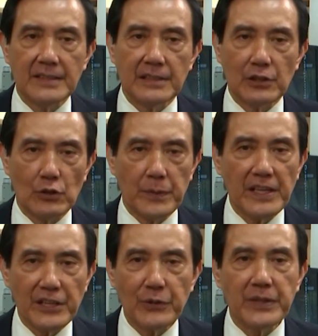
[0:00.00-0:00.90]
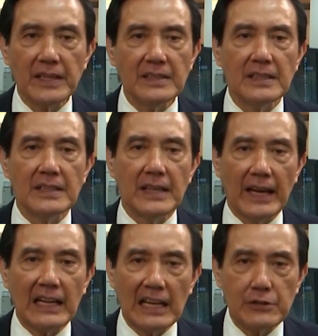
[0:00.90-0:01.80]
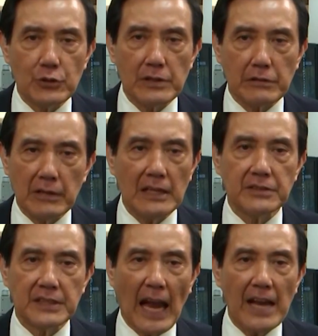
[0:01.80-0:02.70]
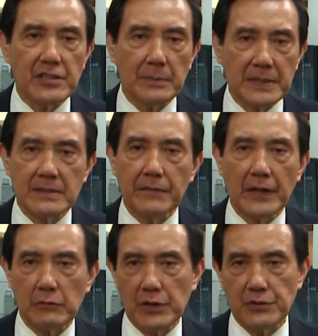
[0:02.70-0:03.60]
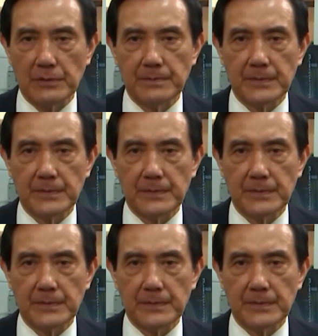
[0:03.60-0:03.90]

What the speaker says: the European Union, and countries throughout the Asia-Pacific region.